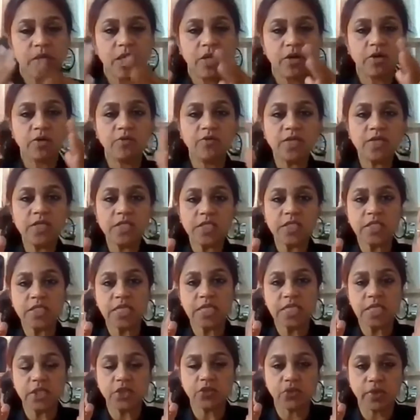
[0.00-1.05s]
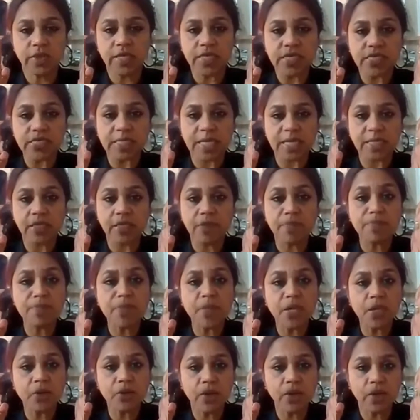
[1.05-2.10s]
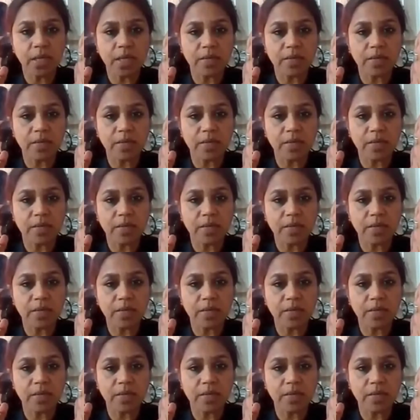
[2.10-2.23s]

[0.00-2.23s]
Reverse T3 is like the mirror